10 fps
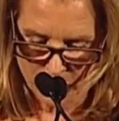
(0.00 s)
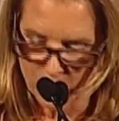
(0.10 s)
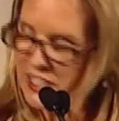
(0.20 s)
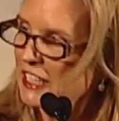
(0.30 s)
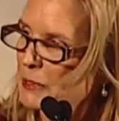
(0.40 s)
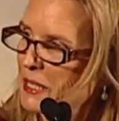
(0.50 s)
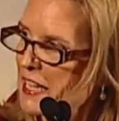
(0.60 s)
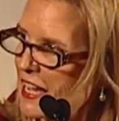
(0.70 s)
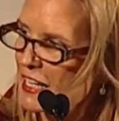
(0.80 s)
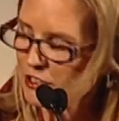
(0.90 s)
We need to be
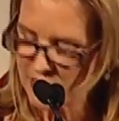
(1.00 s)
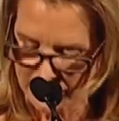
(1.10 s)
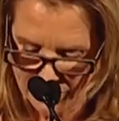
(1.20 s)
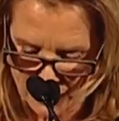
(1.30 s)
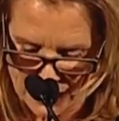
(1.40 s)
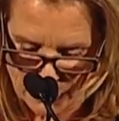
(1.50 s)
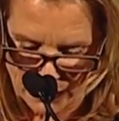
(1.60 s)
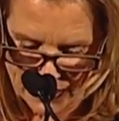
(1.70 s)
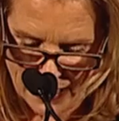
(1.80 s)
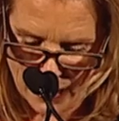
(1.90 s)
angry enough to
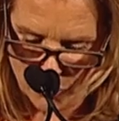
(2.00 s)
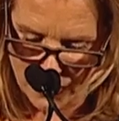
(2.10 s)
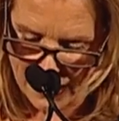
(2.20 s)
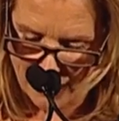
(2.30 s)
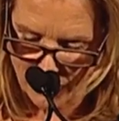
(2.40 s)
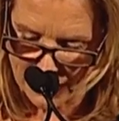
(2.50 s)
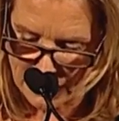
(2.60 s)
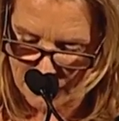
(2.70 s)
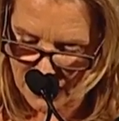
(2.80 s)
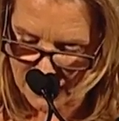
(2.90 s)
speak out when African
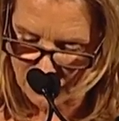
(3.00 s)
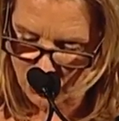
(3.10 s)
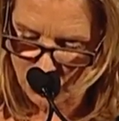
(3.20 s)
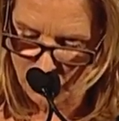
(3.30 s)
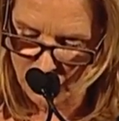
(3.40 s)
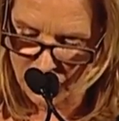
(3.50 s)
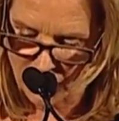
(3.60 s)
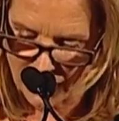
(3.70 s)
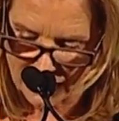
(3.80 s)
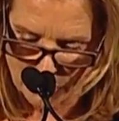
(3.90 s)
American students
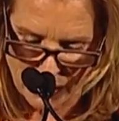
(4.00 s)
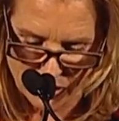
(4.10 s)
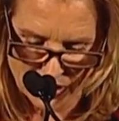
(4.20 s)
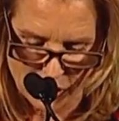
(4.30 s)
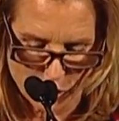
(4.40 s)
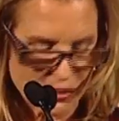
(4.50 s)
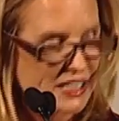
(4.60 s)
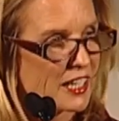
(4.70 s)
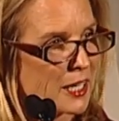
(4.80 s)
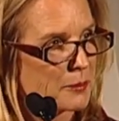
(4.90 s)
are expelled at three
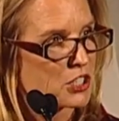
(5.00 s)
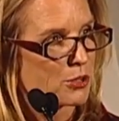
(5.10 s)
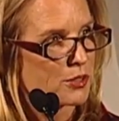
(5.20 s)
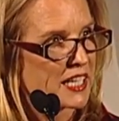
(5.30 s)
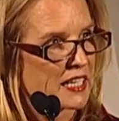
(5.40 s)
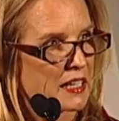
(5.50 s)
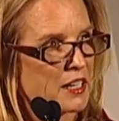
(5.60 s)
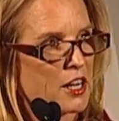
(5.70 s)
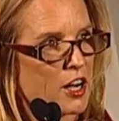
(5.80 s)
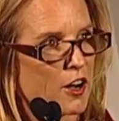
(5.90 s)
times the rate
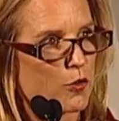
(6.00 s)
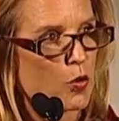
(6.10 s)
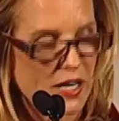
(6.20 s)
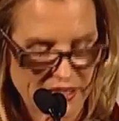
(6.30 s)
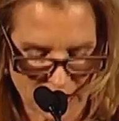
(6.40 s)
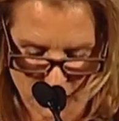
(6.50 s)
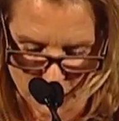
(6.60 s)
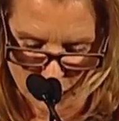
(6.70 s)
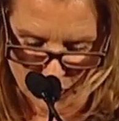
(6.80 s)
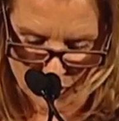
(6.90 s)
of white
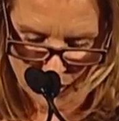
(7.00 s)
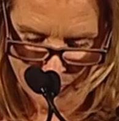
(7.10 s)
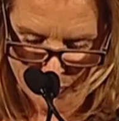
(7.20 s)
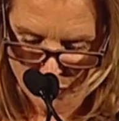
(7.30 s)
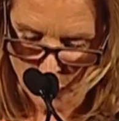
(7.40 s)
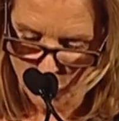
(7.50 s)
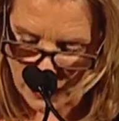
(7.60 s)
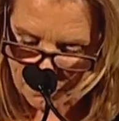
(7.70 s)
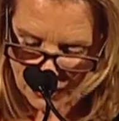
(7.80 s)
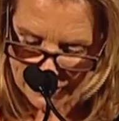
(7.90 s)
students.
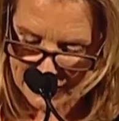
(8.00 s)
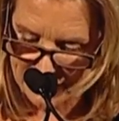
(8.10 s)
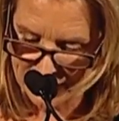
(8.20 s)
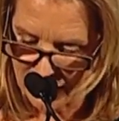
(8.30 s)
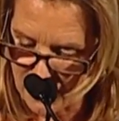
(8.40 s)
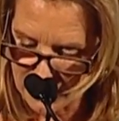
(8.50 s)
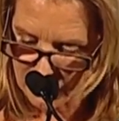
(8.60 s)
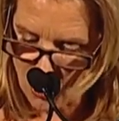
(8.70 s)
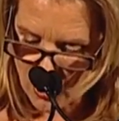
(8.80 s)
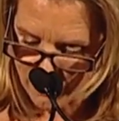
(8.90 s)
When police
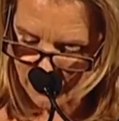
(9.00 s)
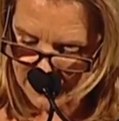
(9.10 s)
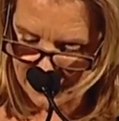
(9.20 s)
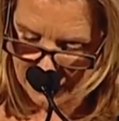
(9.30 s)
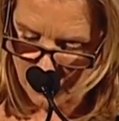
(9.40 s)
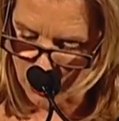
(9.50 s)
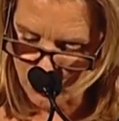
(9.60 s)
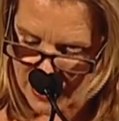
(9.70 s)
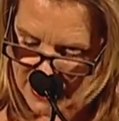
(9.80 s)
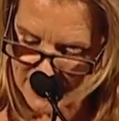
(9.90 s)
unlawfully
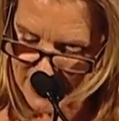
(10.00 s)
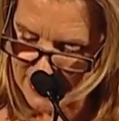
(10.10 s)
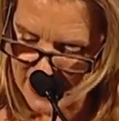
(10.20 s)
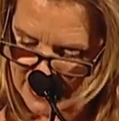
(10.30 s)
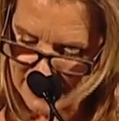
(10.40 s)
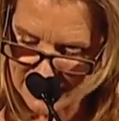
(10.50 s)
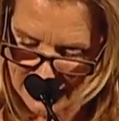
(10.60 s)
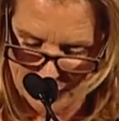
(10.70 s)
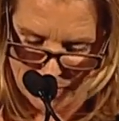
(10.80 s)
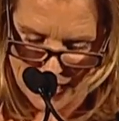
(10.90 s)
arrest an
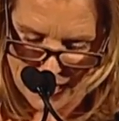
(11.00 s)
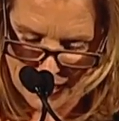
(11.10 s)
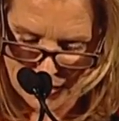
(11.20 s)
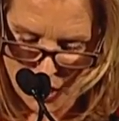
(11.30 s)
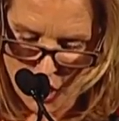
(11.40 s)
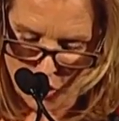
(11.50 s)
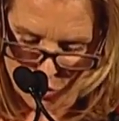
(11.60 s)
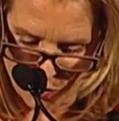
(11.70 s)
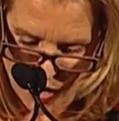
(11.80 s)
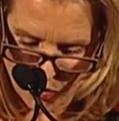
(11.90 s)
innocent man,
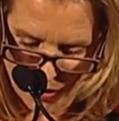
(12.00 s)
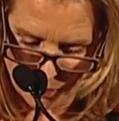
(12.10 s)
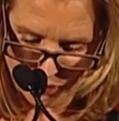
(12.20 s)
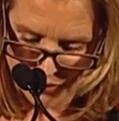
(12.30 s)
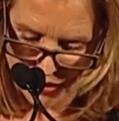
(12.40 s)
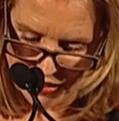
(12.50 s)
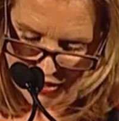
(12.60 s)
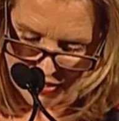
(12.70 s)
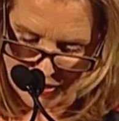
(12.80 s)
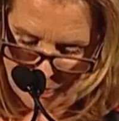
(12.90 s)
throw him
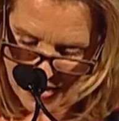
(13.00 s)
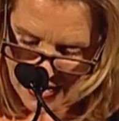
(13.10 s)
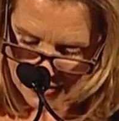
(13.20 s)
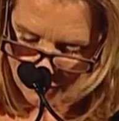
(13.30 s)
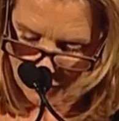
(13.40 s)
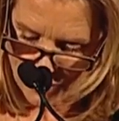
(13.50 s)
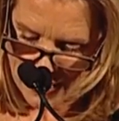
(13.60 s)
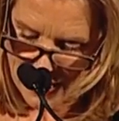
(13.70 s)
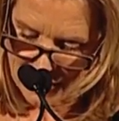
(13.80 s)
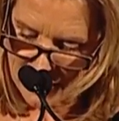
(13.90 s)
in the back of a
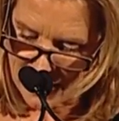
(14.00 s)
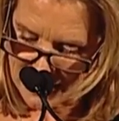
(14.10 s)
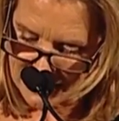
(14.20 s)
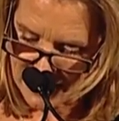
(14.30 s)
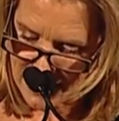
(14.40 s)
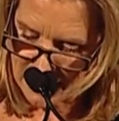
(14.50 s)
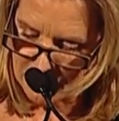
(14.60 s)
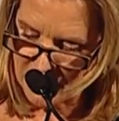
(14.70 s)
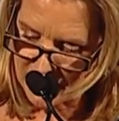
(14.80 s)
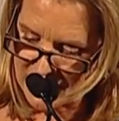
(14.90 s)
van, and take
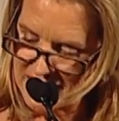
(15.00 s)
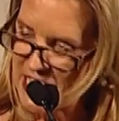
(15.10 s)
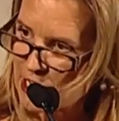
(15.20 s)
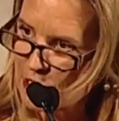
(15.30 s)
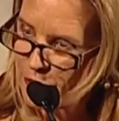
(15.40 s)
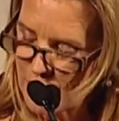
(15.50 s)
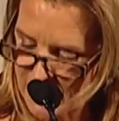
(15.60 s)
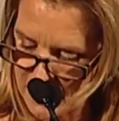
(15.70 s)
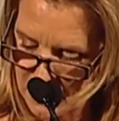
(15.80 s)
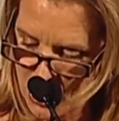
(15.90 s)
him on a
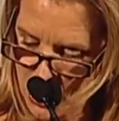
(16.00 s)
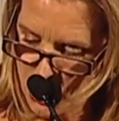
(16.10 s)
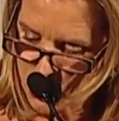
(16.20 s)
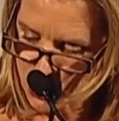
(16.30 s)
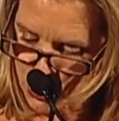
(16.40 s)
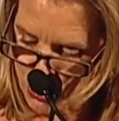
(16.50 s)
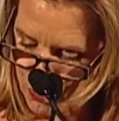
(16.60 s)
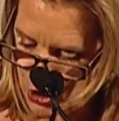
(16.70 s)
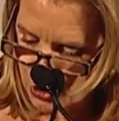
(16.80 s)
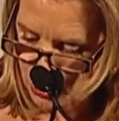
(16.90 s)
terrifying,
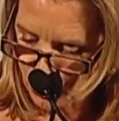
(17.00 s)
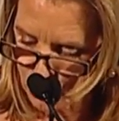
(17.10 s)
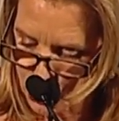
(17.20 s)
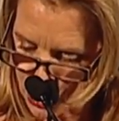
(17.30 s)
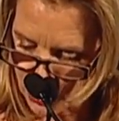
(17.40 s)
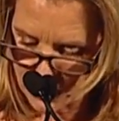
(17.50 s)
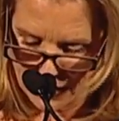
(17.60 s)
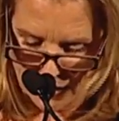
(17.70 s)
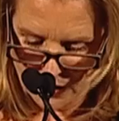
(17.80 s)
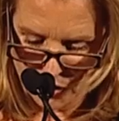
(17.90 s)
brutal
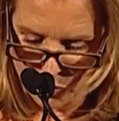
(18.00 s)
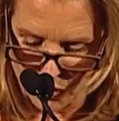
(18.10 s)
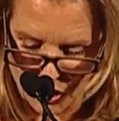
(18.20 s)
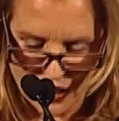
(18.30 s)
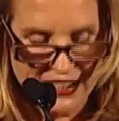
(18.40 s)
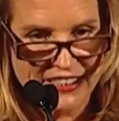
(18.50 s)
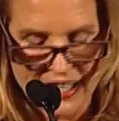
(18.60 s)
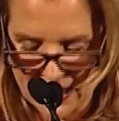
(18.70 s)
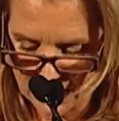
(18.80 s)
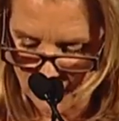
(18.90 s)
journey which he does
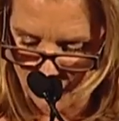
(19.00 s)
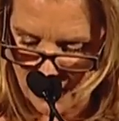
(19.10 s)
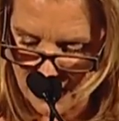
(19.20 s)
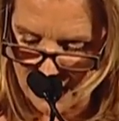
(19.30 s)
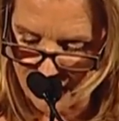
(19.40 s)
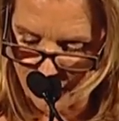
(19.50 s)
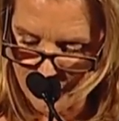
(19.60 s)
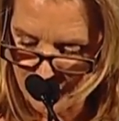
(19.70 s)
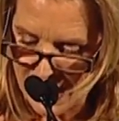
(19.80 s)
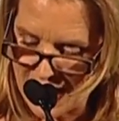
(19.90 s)
not survive.
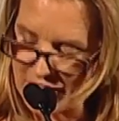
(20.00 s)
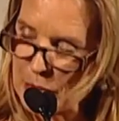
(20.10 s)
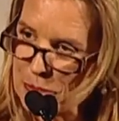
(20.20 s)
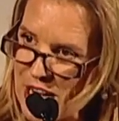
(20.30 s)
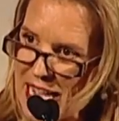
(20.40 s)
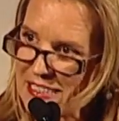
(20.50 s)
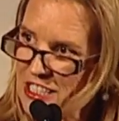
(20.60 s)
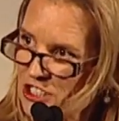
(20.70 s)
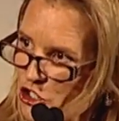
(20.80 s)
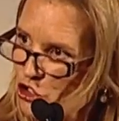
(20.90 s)
And the
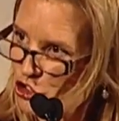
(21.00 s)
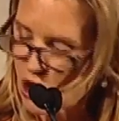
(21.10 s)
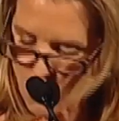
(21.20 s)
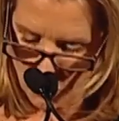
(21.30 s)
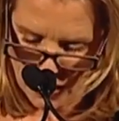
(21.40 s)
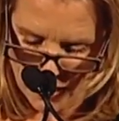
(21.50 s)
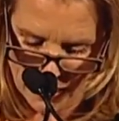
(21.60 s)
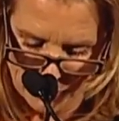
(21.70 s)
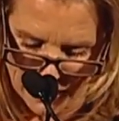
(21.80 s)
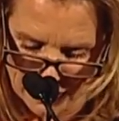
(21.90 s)
practice is so
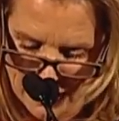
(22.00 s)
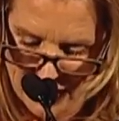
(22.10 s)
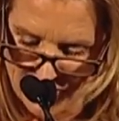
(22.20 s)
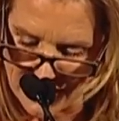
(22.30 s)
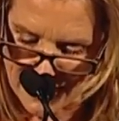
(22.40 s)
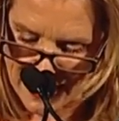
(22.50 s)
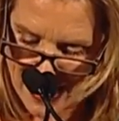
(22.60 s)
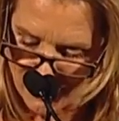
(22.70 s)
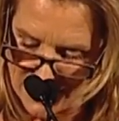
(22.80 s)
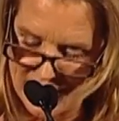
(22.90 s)
common that they
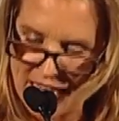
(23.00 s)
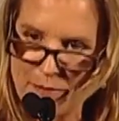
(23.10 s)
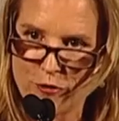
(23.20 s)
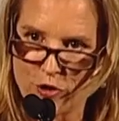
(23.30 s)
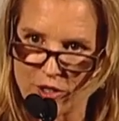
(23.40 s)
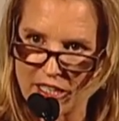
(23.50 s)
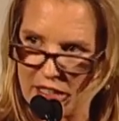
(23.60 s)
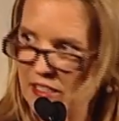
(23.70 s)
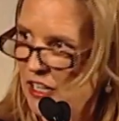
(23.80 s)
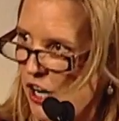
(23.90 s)
have a name for it
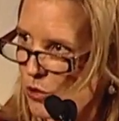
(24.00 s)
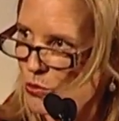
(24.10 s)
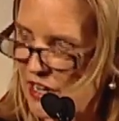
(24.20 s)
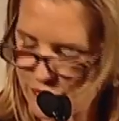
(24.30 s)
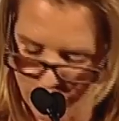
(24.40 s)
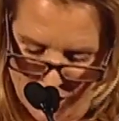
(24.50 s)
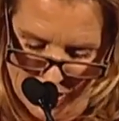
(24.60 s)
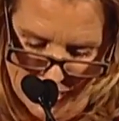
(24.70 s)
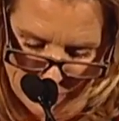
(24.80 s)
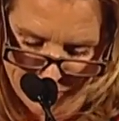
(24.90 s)
a rough
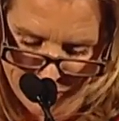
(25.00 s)
ride.